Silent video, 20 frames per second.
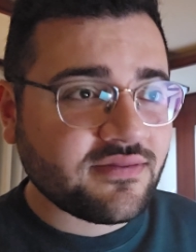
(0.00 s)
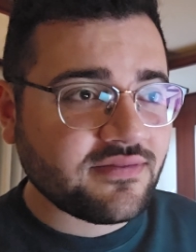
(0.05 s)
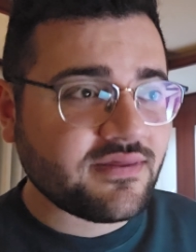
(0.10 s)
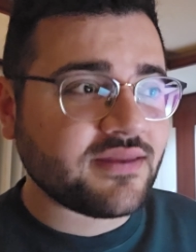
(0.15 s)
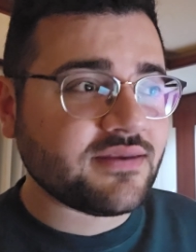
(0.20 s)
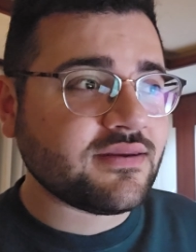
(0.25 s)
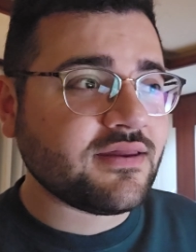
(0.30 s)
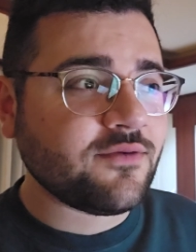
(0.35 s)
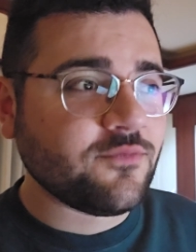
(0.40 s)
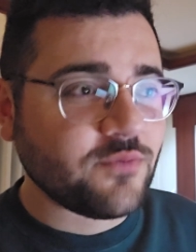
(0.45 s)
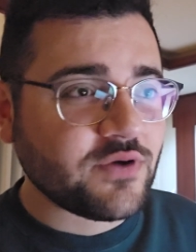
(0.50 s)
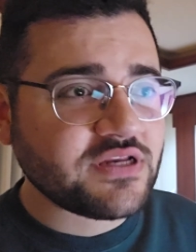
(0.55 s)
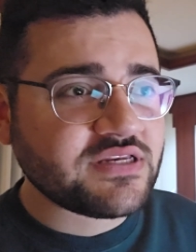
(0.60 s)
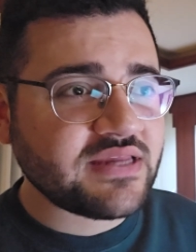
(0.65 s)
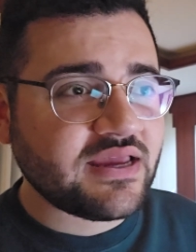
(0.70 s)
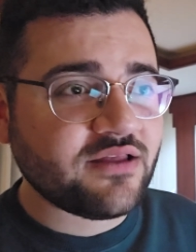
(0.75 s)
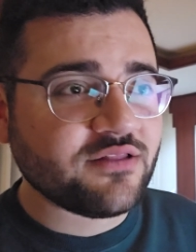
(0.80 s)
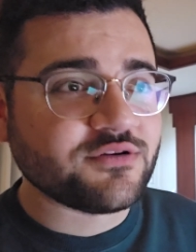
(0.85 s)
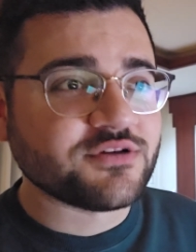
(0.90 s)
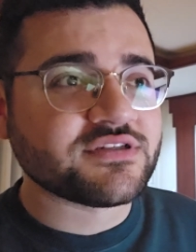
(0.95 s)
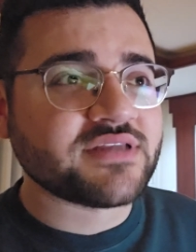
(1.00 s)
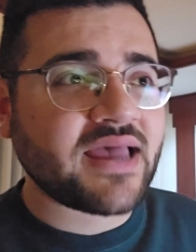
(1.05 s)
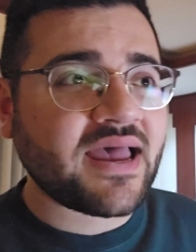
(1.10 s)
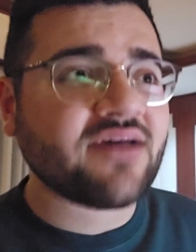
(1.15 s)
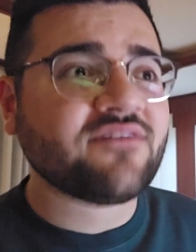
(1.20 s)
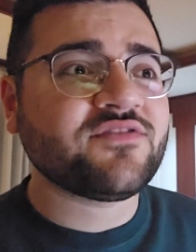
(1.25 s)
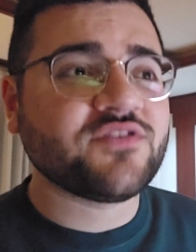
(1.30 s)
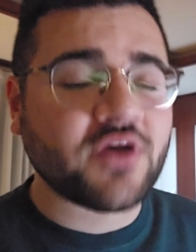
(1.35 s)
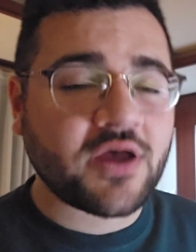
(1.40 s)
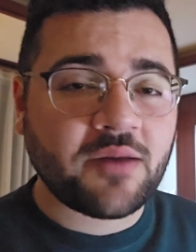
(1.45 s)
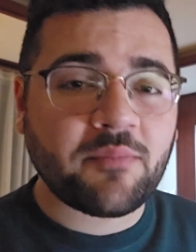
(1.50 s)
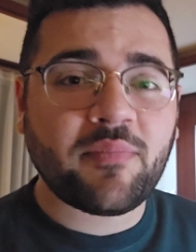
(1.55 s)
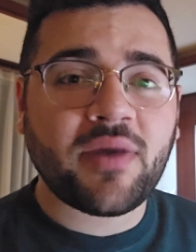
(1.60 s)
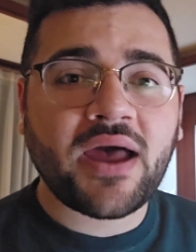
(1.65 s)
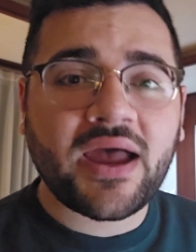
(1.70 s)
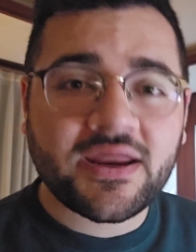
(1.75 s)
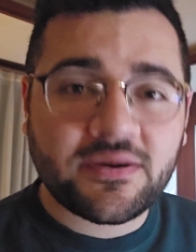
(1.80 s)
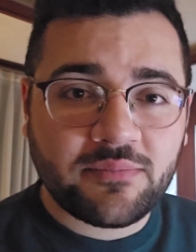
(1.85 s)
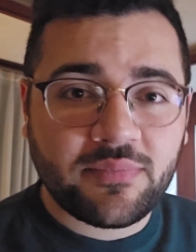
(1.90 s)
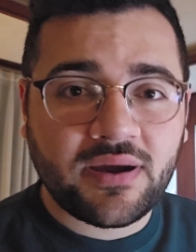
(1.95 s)
that retailers have to
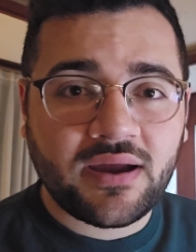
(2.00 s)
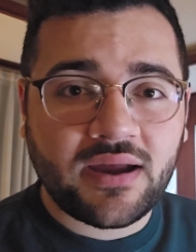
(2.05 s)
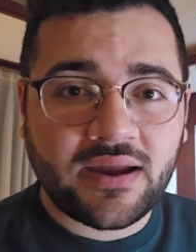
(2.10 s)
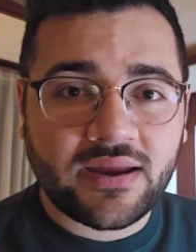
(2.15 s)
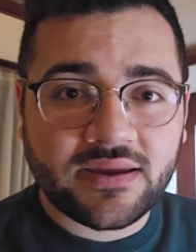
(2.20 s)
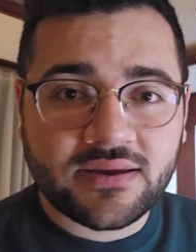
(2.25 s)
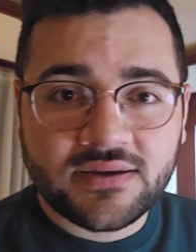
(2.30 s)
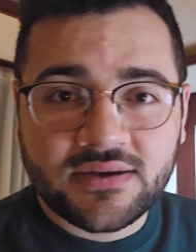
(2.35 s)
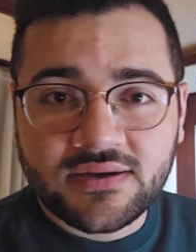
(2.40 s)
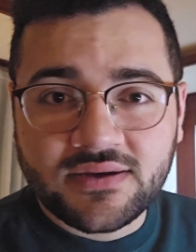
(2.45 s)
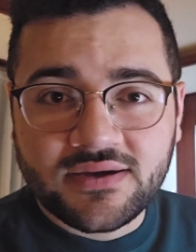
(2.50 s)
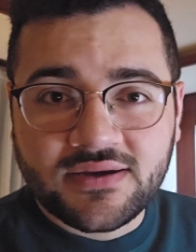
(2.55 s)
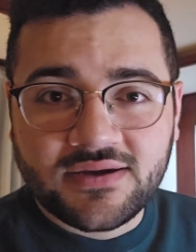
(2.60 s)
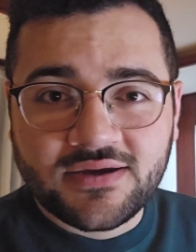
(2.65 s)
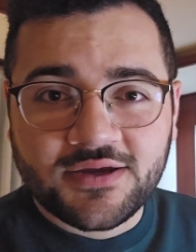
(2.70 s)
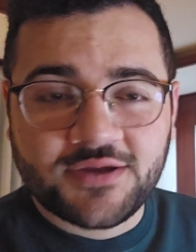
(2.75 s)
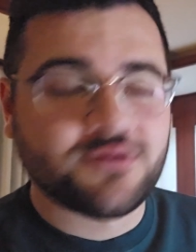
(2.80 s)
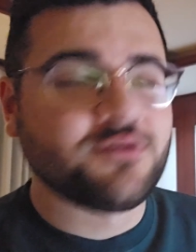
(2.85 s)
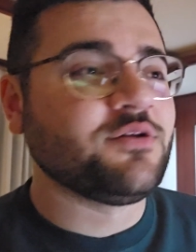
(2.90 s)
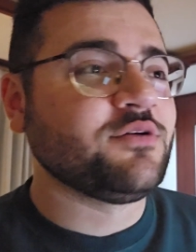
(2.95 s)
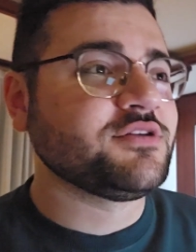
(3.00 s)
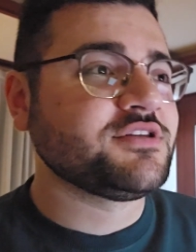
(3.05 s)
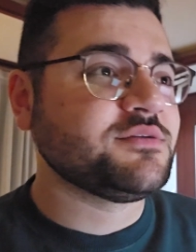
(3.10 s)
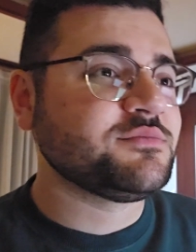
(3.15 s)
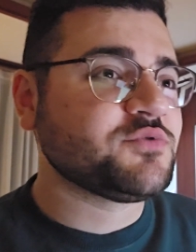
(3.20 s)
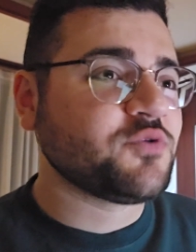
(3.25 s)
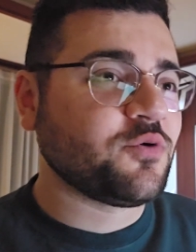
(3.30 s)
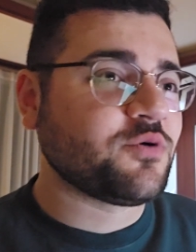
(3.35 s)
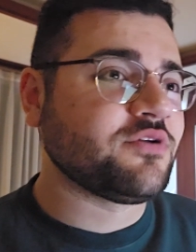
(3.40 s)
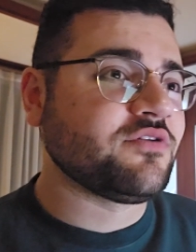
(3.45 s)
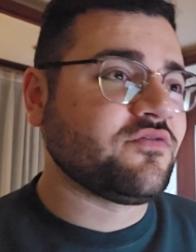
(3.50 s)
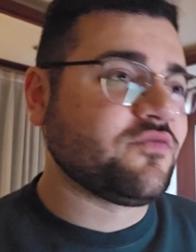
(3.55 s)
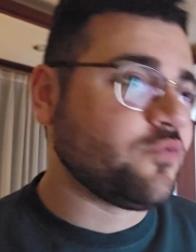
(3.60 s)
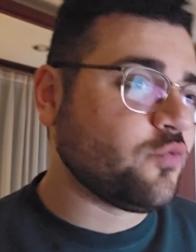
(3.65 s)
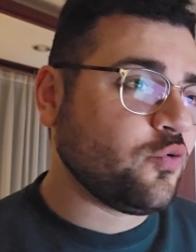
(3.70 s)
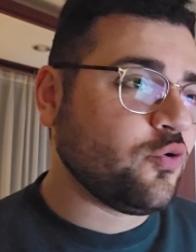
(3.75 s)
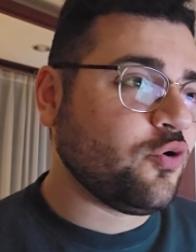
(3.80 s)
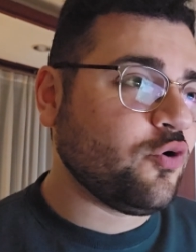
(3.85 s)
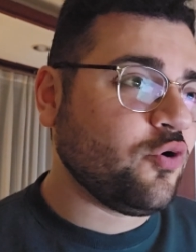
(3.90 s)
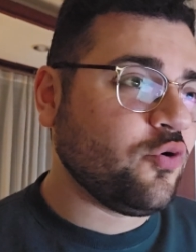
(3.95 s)
abide by some sort of
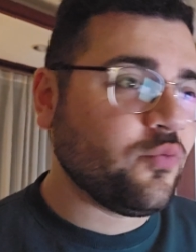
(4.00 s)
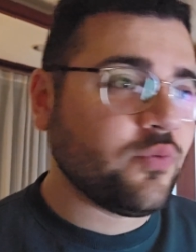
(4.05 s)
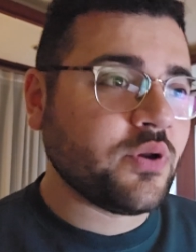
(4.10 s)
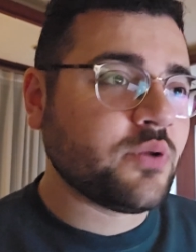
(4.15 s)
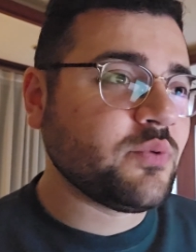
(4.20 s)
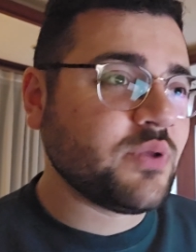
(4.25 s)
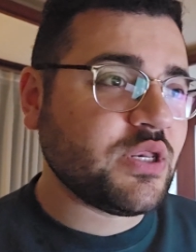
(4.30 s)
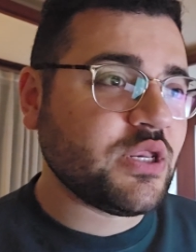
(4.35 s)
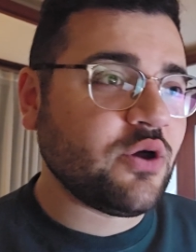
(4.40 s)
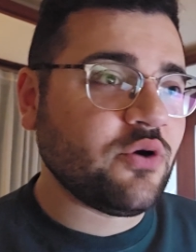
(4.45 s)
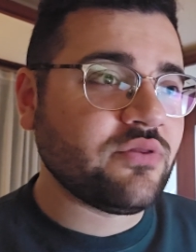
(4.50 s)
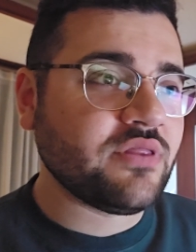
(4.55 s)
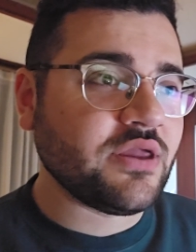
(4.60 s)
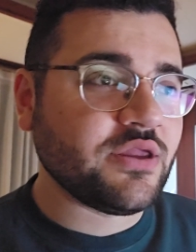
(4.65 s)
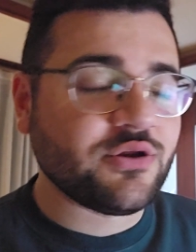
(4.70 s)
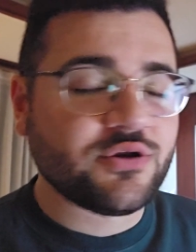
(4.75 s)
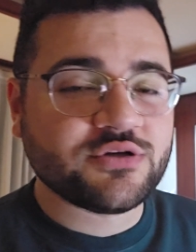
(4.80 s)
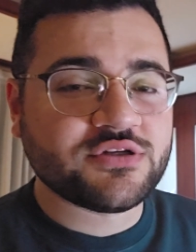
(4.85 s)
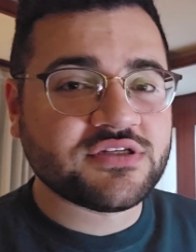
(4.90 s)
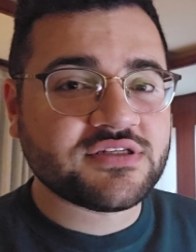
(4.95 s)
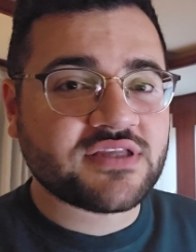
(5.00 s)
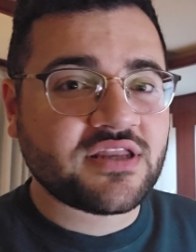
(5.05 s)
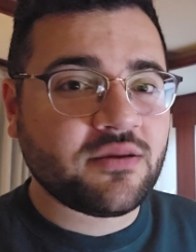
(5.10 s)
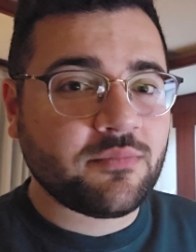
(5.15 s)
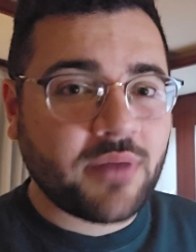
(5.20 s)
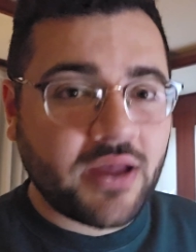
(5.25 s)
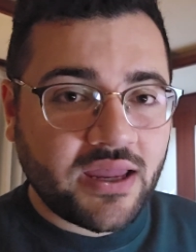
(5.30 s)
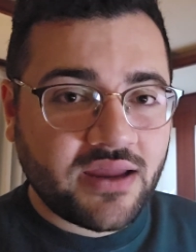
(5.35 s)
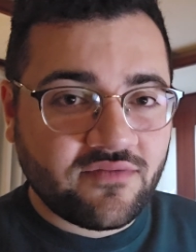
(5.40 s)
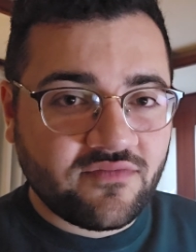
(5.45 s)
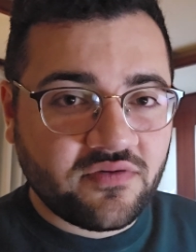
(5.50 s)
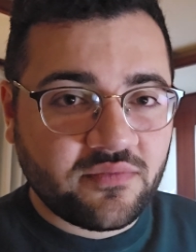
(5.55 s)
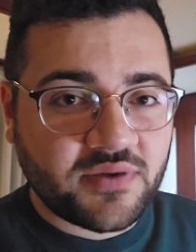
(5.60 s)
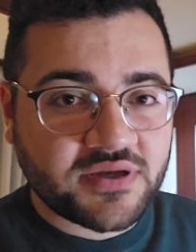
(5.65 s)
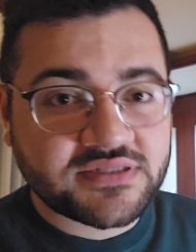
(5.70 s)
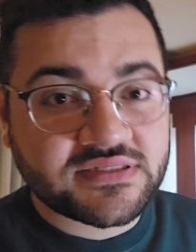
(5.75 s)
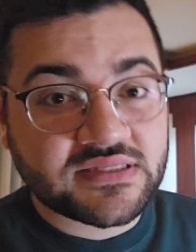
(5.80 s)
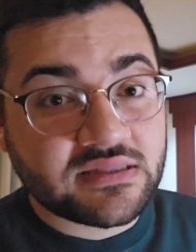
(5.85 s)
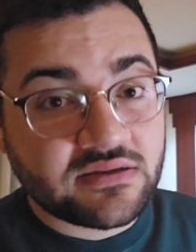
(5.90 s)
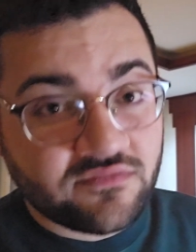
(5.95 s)
rule when we know that you're just going to buy it from
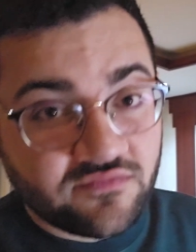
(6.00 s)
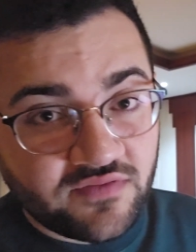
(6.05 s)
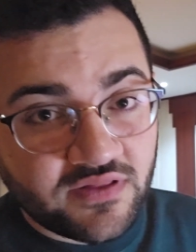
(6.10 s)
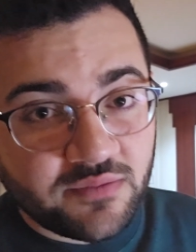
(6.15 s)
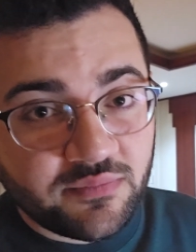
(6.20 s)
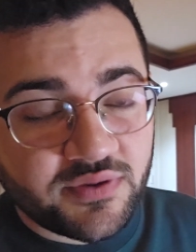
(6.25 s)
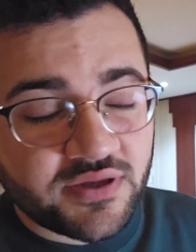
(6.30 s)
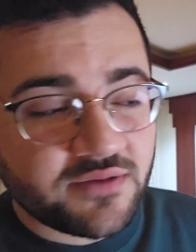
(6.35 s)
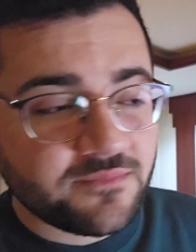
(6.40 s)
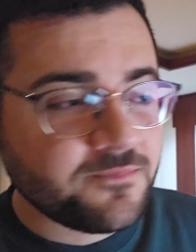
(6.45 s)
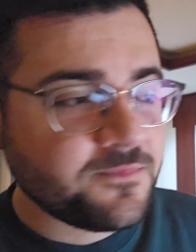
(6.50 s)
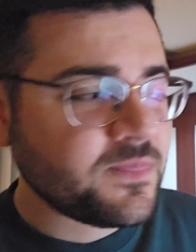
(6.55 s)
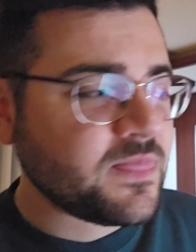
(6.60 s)
us and then flip it.